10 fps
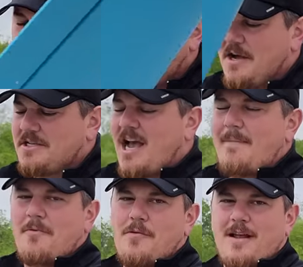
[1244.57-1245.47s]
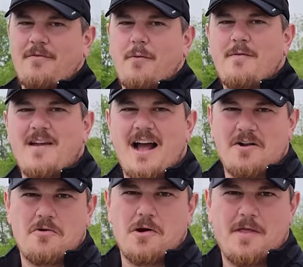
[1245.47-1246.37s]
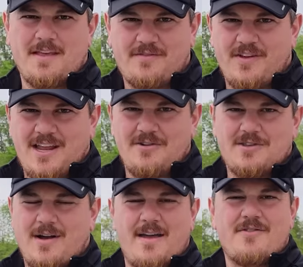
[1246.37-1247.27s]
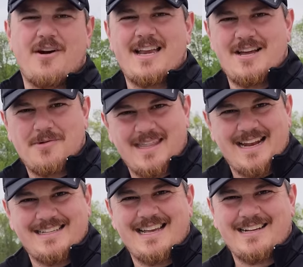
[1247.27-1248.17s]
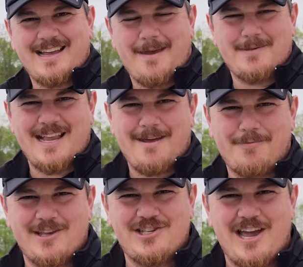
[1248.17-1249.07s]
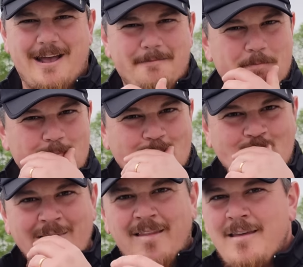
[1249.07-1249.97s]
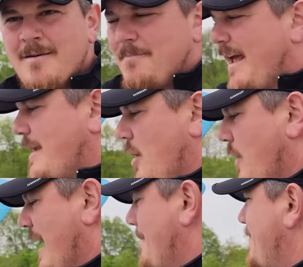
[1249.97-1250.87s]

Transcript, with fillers: would be on top of whatever we've got going on this video. So I have no idea what that exact timestamp is yet, but I go up